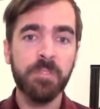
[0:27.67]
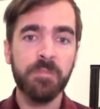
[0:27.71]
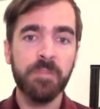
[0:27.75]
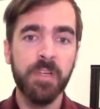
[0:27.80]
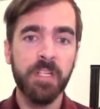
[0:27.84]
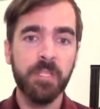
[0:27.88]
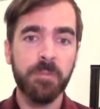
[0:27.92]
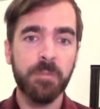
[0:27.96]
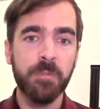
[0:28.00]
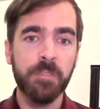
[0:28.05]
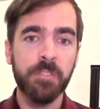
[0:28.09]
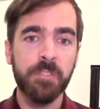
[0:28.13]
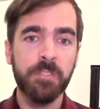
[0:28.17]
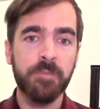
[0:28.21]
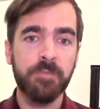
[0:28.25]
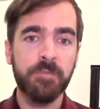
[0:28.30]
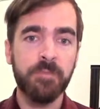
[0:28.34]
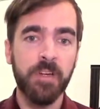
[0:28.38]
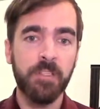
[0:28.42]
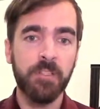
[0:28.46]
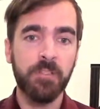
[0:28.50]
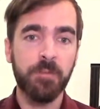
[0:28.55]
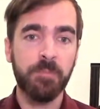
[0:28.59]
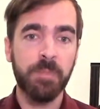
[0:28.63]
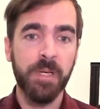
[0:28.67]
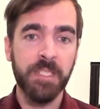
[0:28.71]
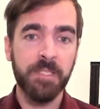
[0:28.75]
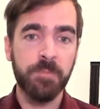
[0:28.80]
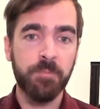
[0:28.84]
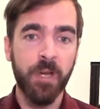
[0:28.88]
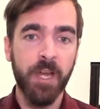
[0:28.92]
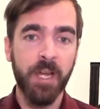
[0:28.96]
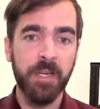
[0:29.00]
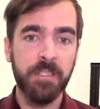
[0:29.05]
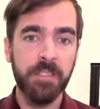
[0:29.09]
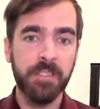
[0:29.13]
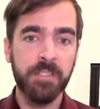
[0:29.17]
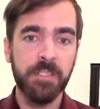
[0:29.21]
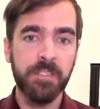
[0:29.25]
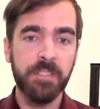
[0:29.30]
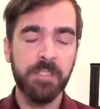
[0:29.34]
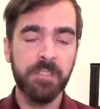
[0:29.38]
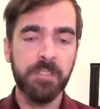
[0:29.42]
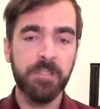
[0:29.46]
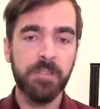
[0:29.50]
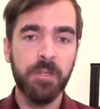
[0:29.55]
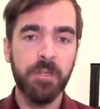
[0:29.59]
developers follow best practices,